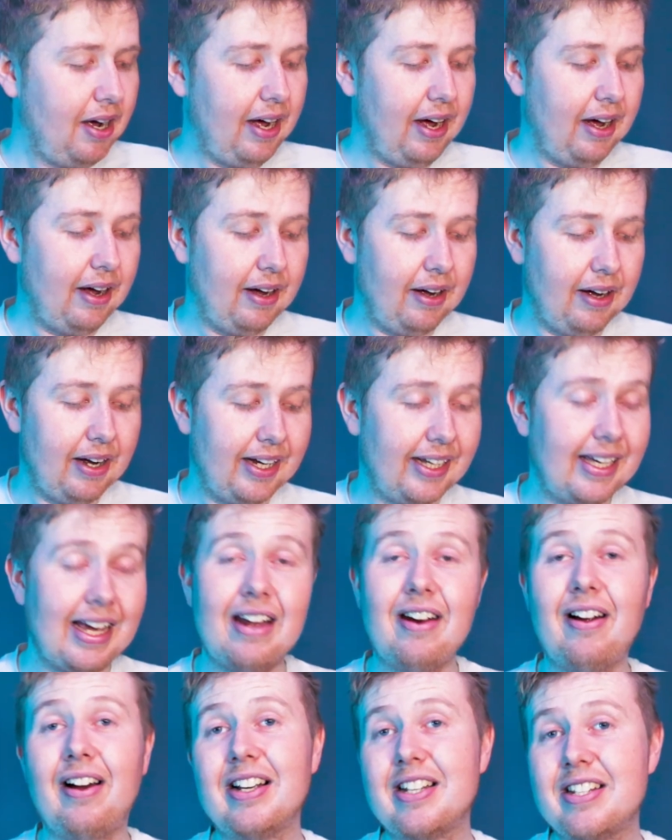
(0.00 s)
Uh,
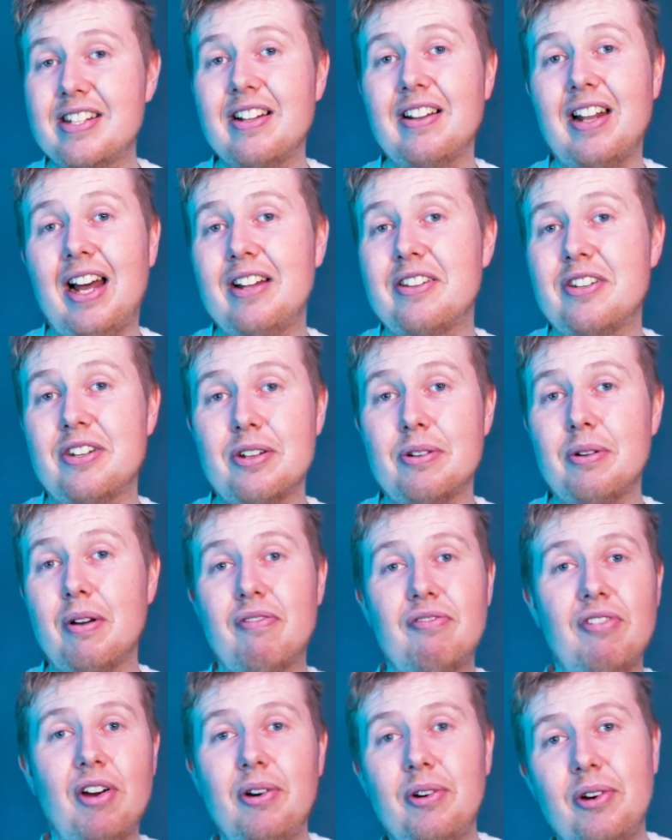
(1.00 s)
again, I still had to do
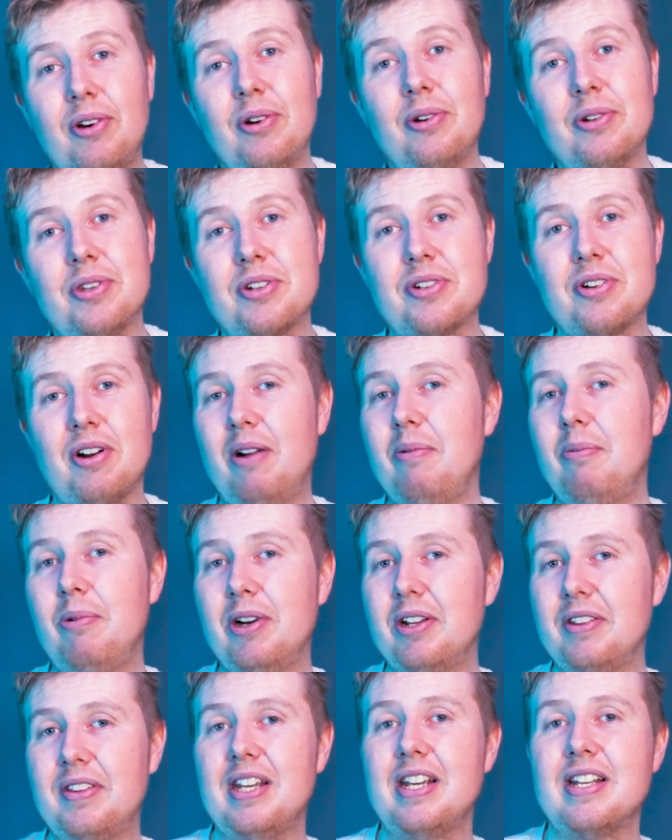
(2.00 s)
a phone call to try and
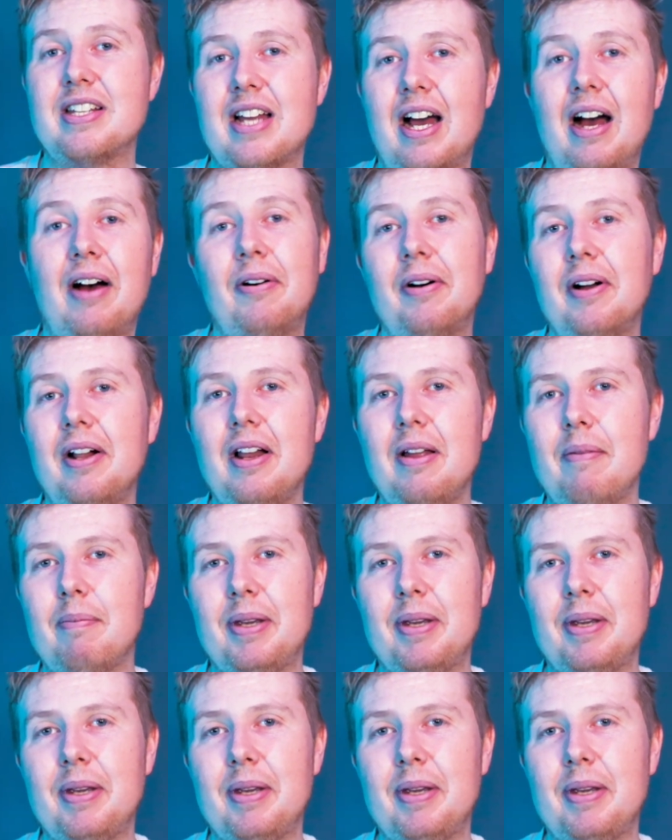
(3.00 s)
work these out,